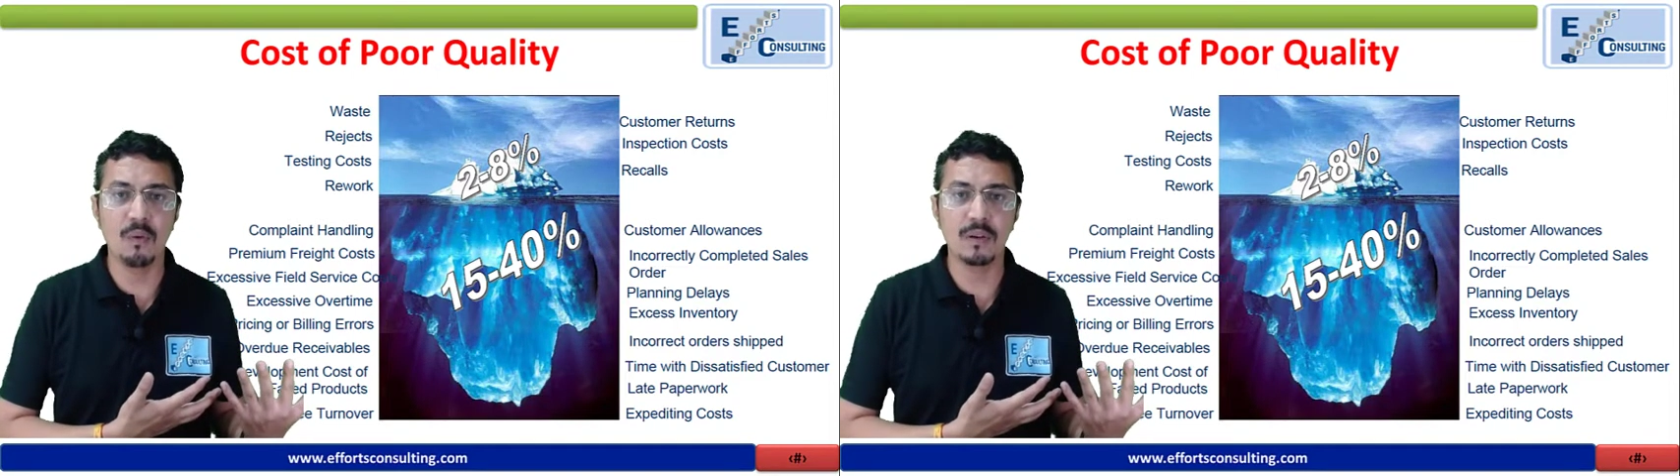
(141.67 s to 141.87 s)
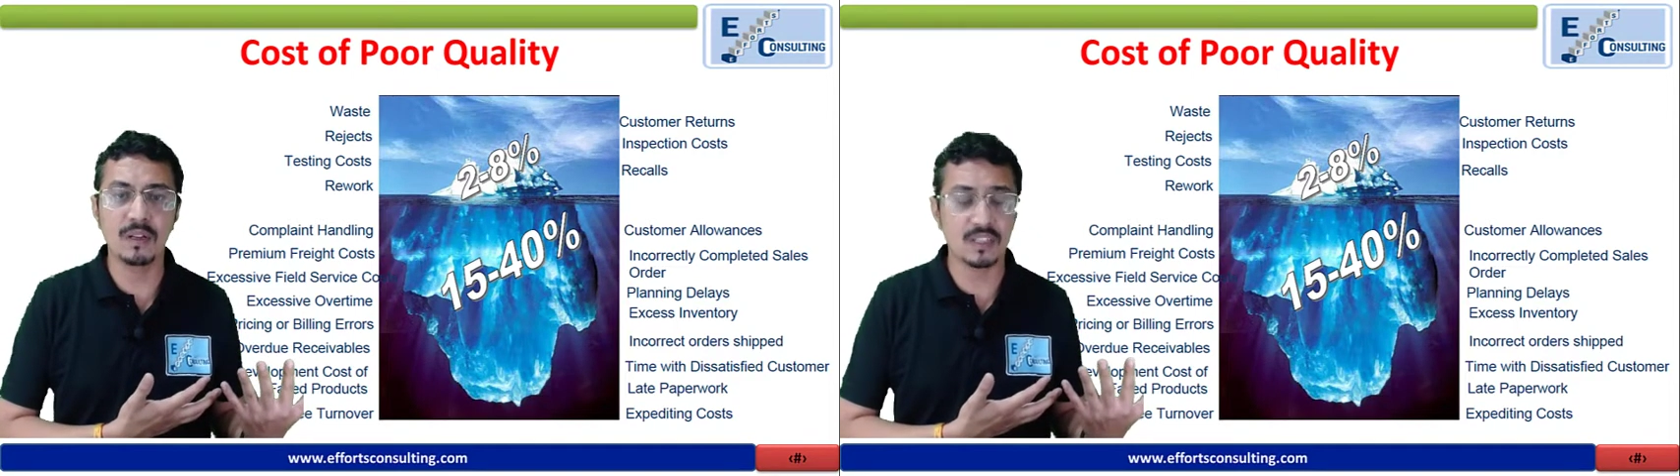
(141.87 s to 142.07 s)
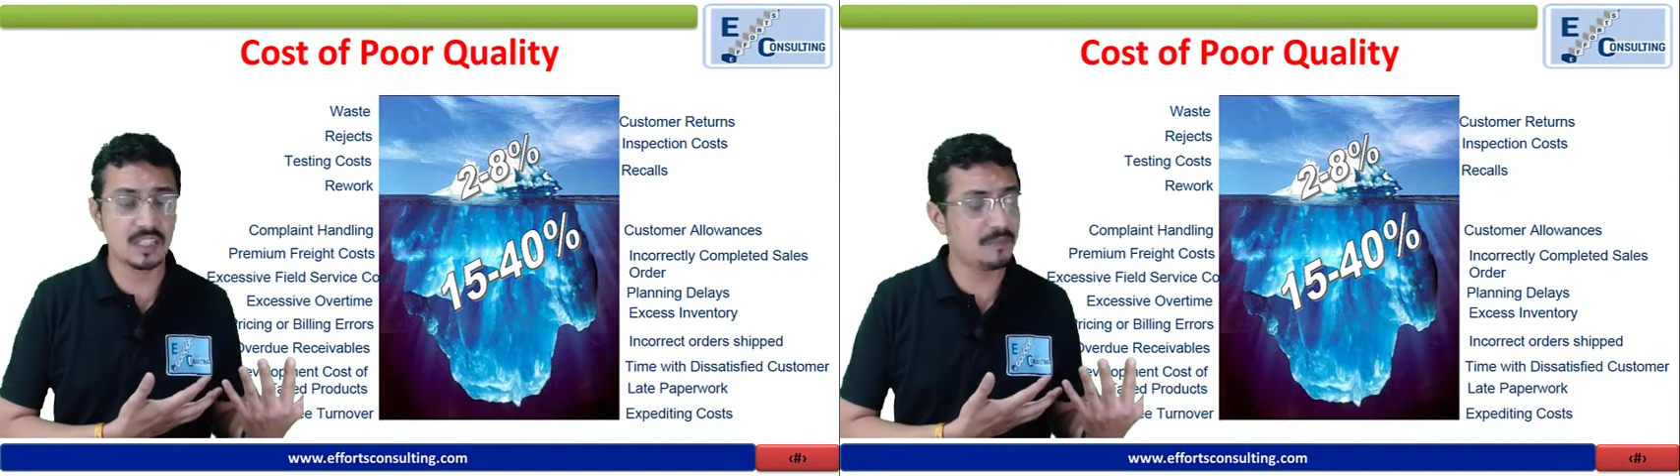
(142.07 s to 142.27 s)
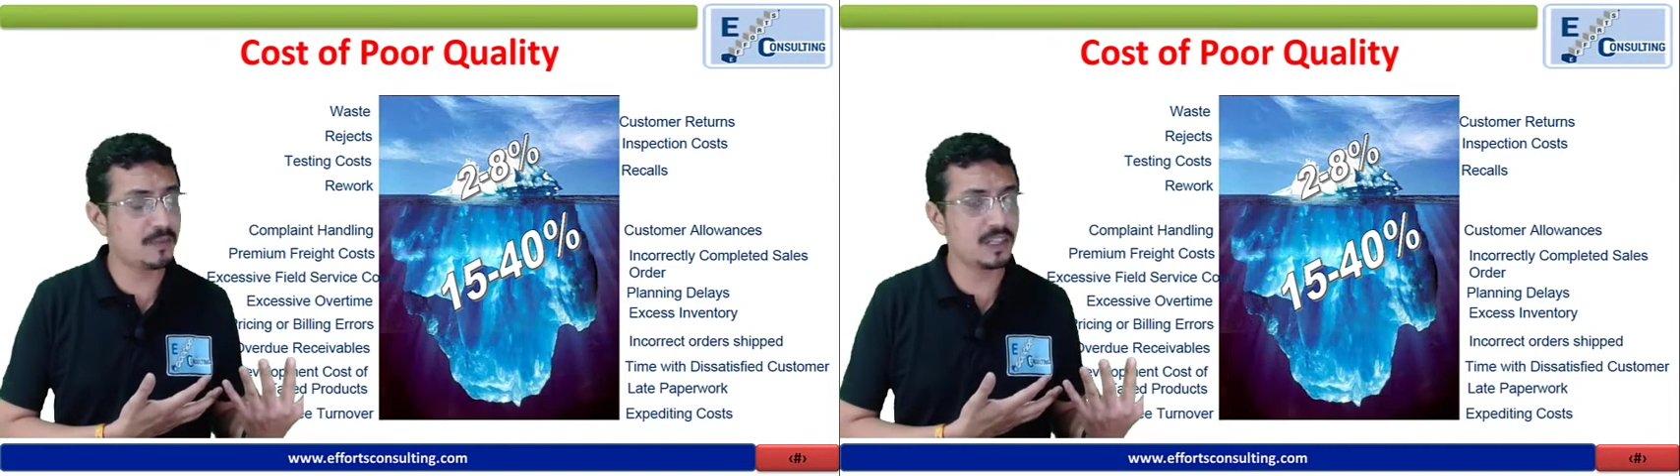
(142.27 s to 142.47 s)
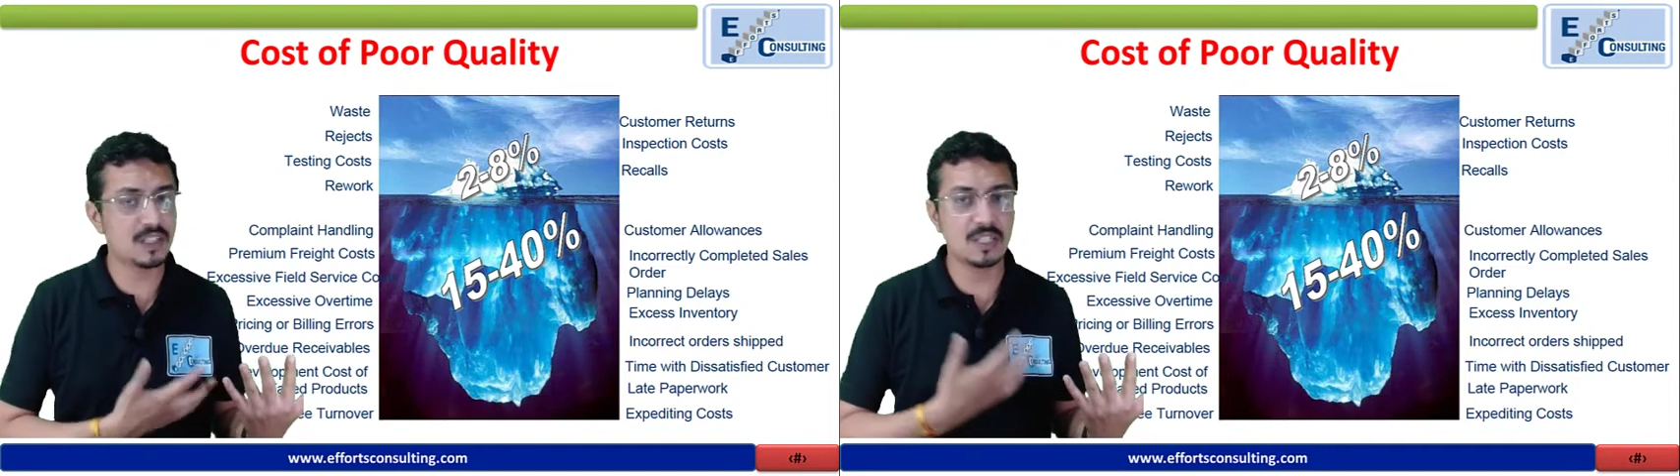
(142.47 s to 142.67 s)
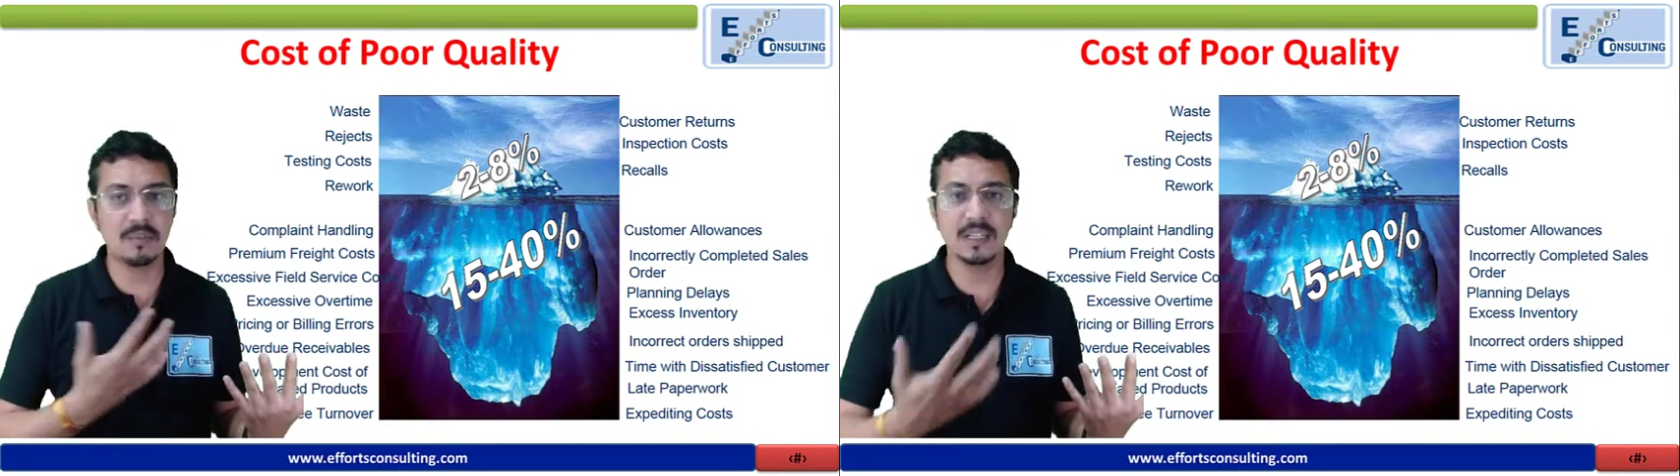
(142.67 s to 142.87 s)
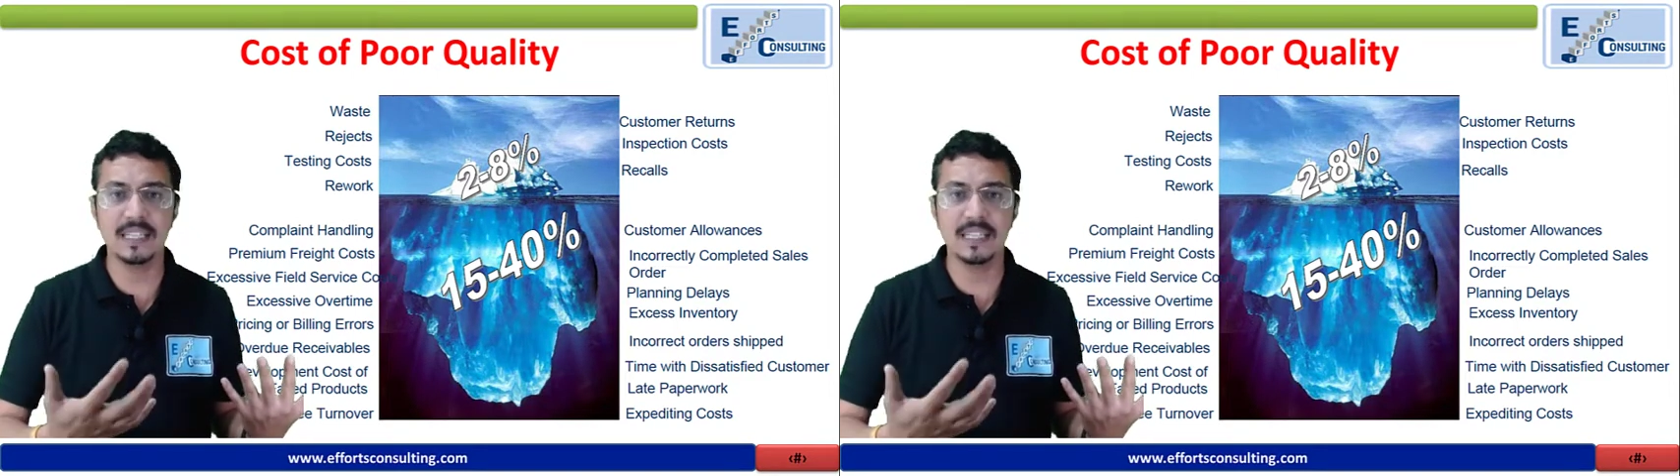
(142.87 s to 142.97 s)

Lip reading: Because if customer